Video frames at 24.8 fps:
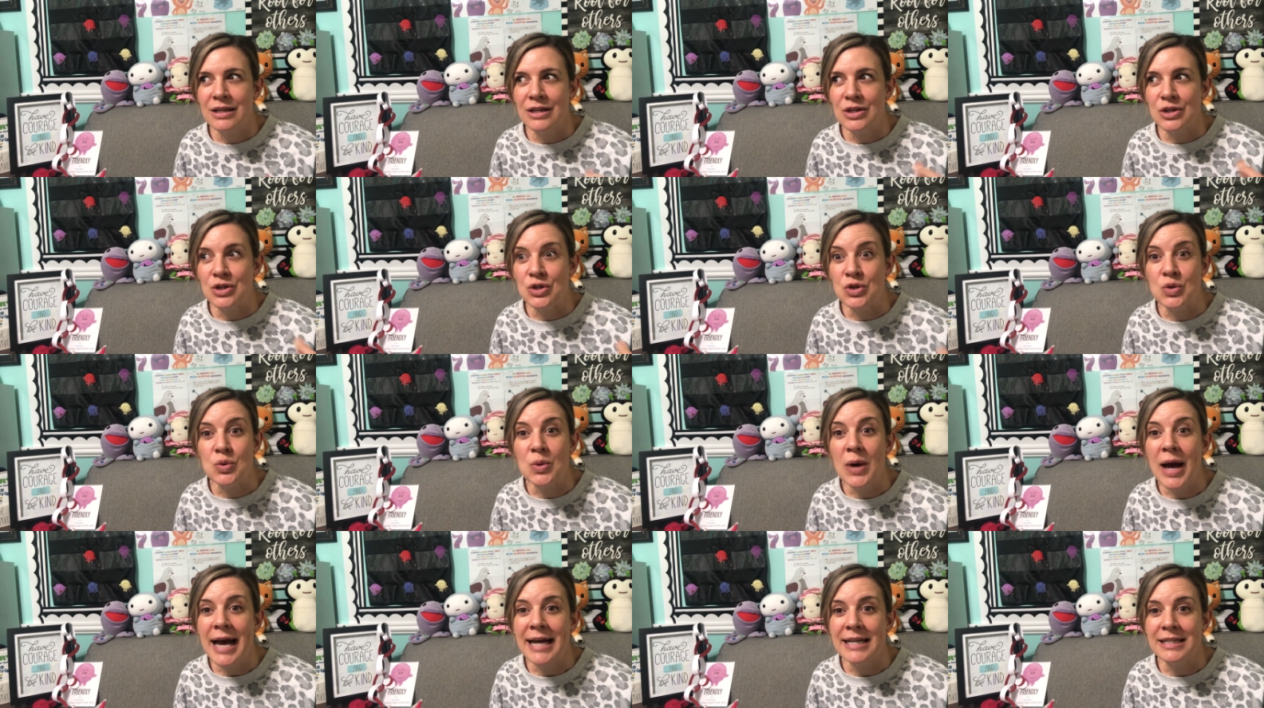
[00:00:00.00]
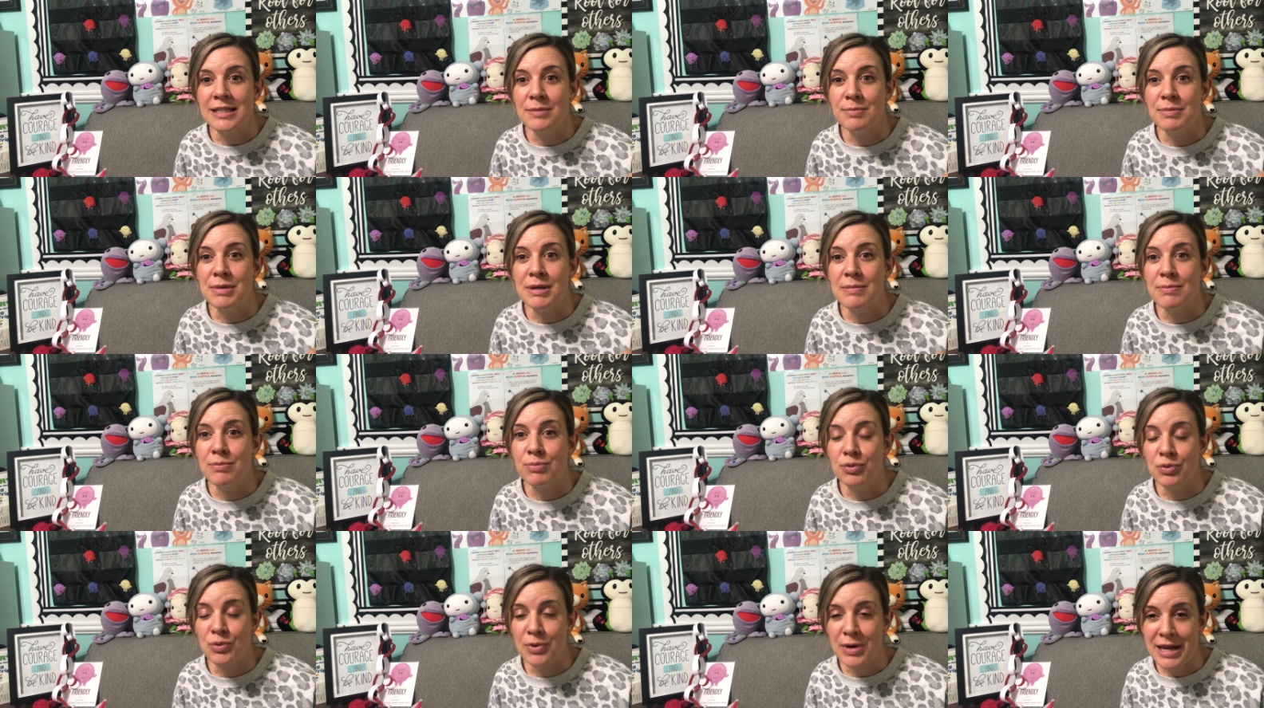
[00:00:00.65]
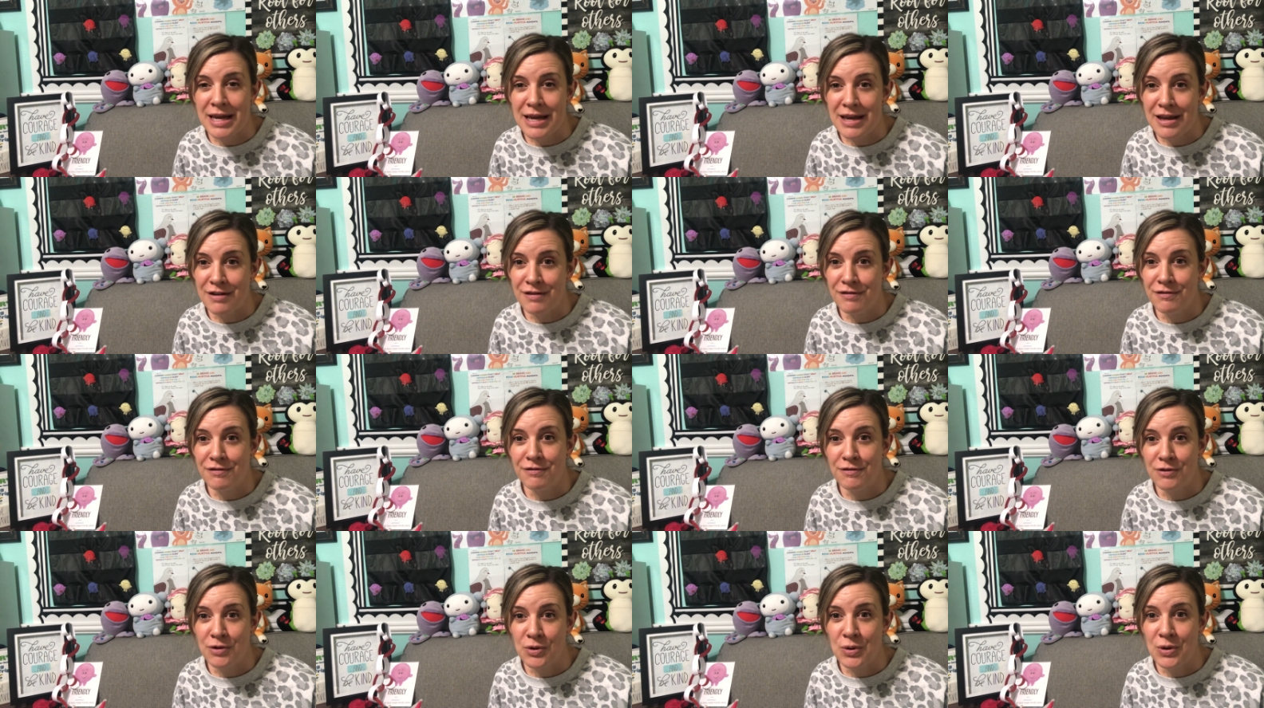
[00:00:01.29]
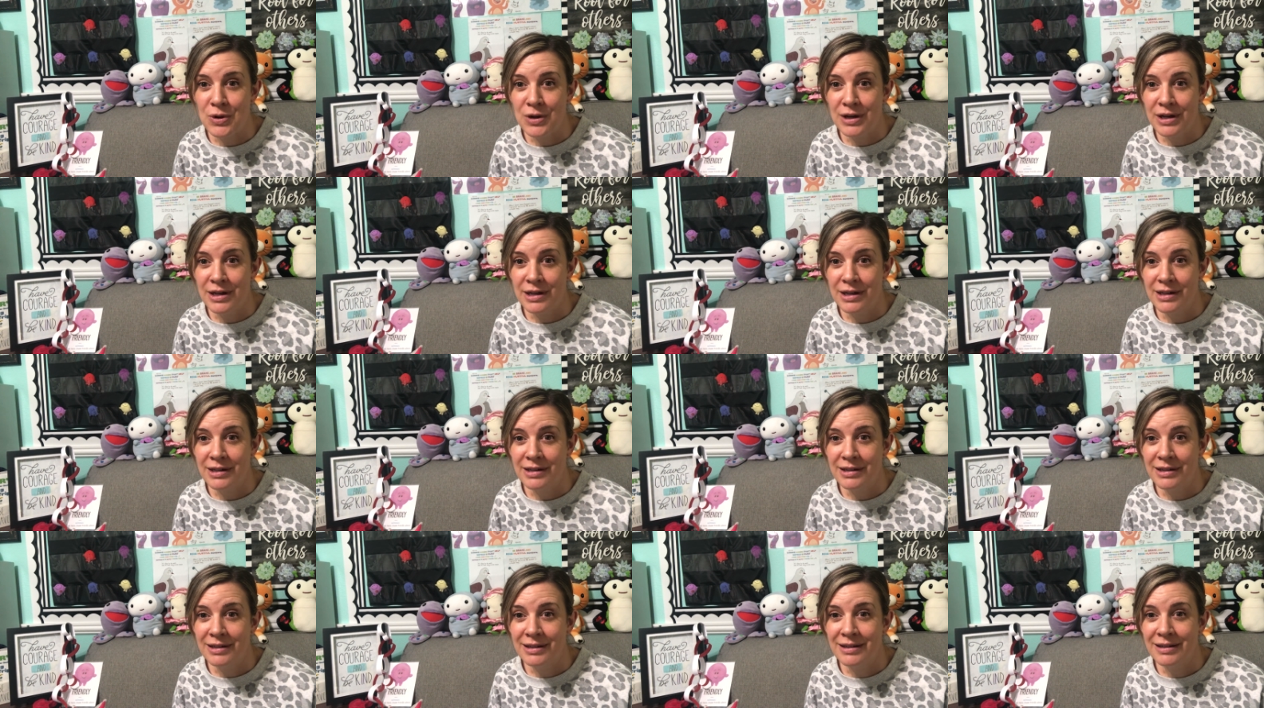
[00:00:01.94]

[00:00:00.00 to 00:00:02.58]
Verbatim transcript: you had to be brave for.